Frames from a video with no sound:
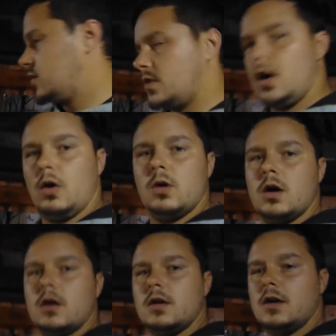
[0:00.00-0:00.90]
so,
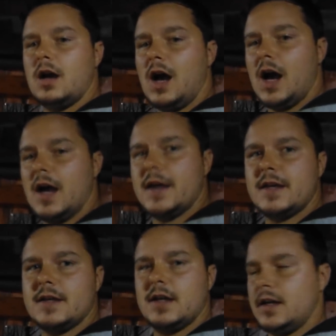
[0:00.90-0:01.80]

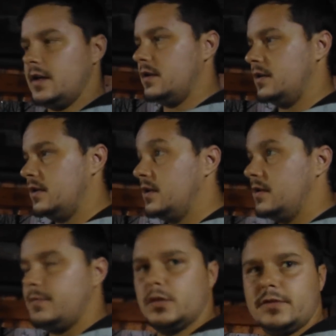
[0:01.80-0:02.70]
I uh,
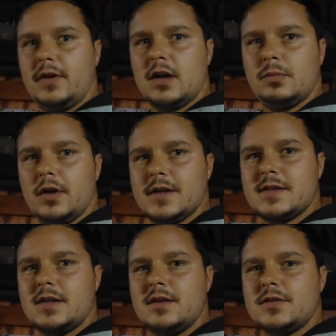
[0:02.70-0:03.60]
built a
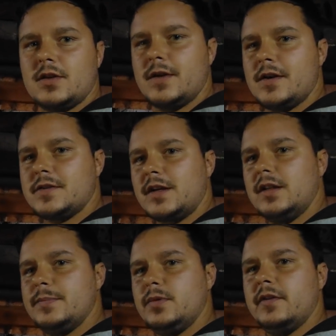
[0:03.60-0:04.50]
fireplace. So here's a
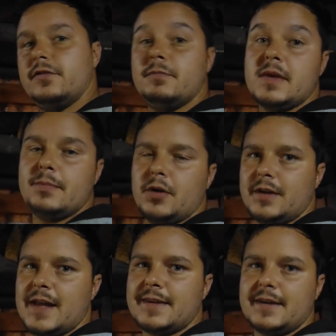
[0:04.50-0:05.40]
clip of me putting that